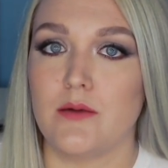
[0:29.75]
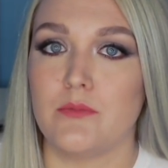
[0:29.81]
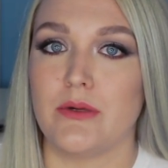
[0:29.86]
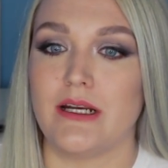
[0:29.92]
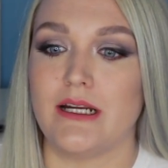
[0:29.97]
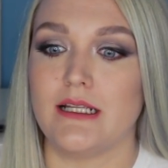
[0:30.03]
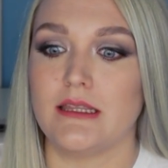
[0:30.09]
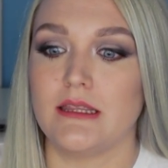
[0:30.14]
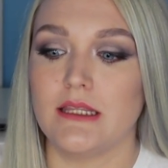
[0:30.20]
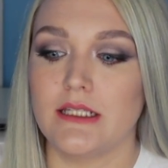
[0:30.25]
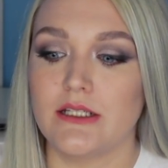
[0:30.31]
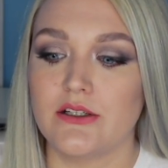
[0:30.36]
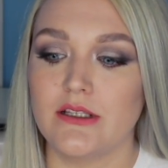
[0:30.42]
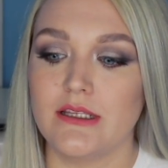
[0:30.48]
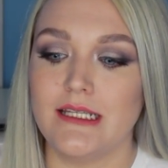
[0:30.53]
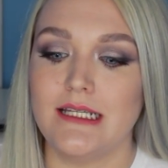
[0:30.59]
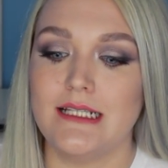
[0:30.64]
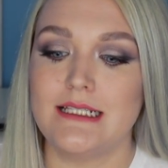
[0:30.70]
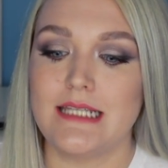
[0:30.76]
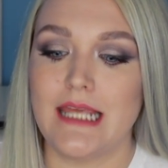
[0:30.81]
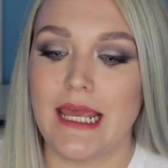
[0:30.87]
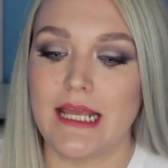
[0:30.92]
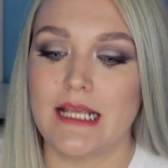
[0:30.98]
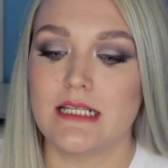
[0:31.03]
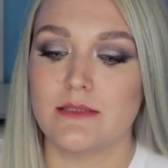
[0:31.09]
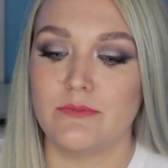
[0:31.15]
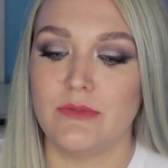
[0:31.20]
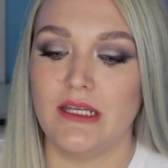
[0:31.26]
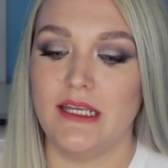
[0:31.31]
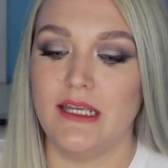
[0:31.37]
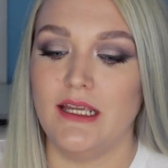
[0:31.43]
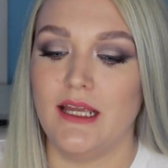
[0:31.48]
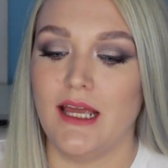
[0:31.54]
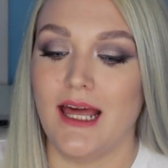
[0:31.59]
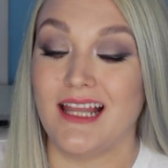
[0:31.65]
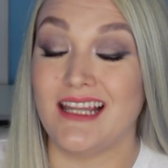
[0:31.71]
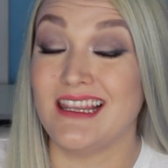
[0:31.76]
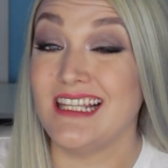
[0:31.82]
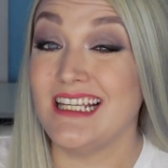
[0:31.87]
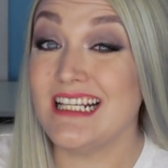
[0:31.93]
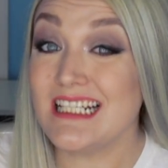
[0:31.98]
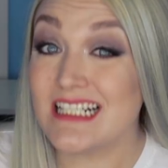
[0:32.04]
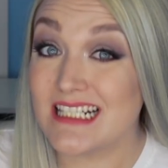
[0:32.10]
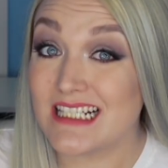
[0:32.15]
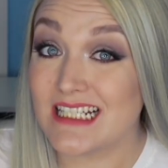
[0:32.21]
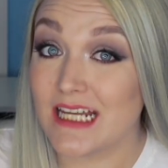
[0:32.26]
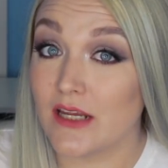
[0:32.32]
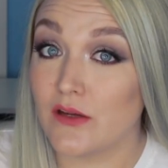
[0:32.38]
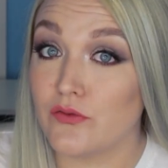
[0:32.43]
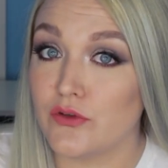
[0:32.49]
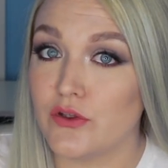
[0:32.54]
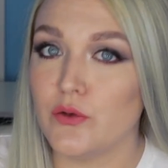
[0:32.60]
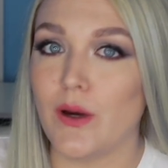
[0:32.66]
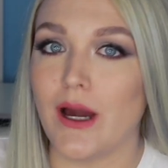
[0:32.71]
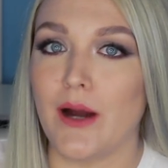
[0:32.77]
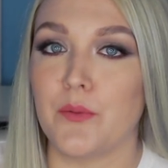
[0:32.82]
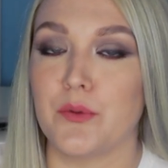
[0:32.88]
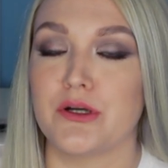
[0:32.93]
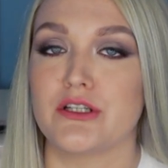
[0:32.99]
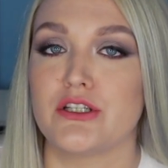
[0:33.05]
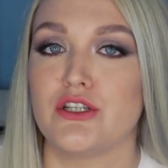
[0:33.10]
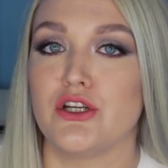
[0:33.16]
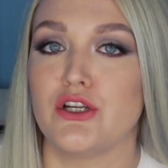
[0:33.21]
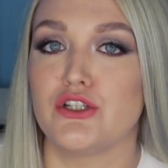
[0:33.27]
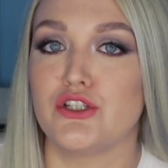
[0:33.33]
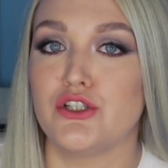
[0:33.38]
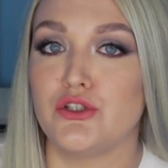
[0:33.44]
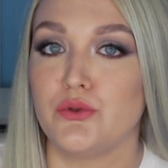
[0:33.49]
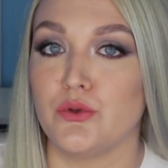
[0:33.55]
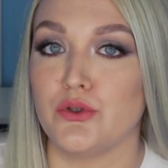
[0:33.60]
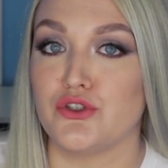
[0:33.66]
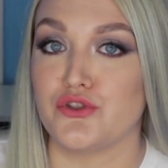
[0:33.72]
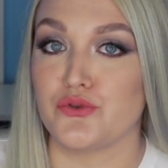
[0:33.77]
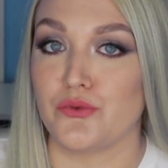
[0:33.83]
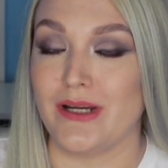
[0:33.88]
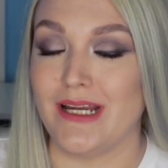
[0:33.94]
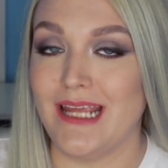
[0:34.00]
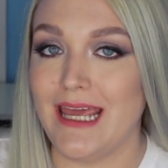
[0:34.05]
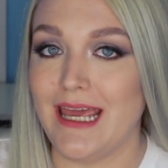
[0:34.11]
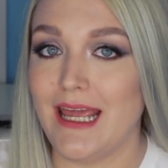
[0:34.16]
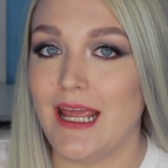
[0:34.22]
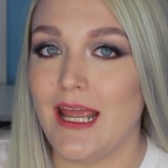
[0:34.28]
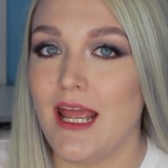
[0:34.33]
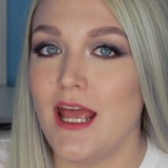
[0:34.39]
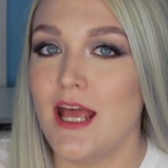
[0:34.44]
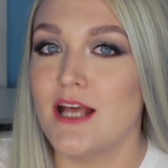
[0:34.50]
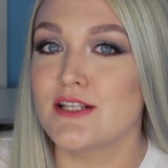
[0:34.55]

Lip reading: but it literally takes me at least a few hours to drink it,